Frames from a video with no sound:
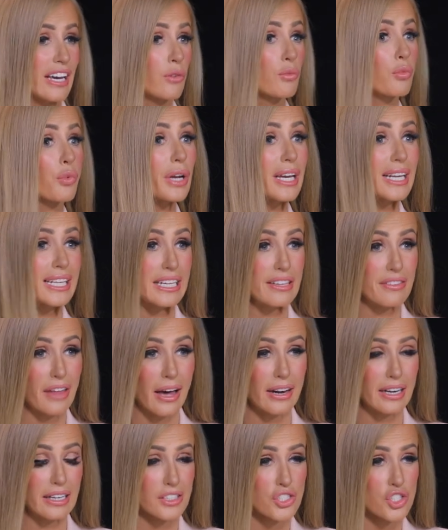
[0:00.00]
and really
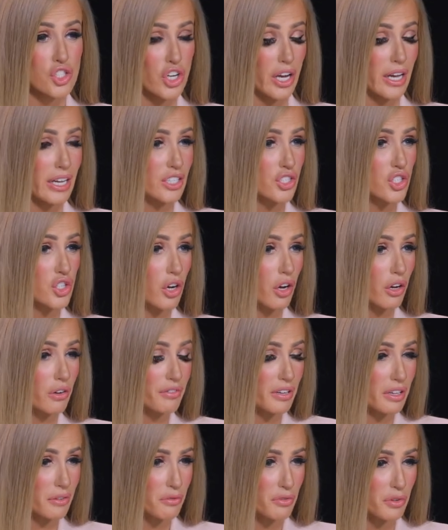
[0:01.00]
that exchange
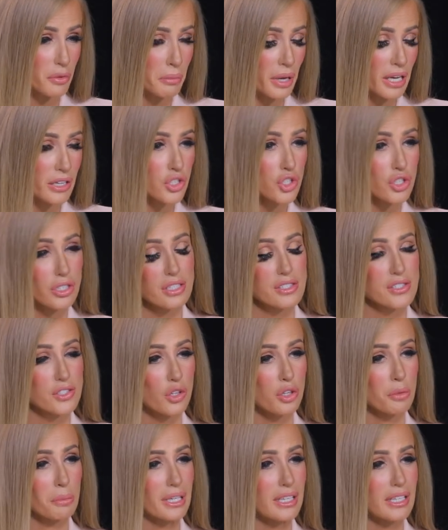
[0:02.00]
of information is
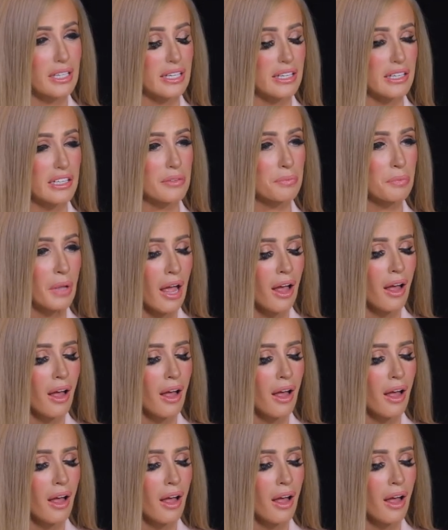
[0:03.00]
going to be key.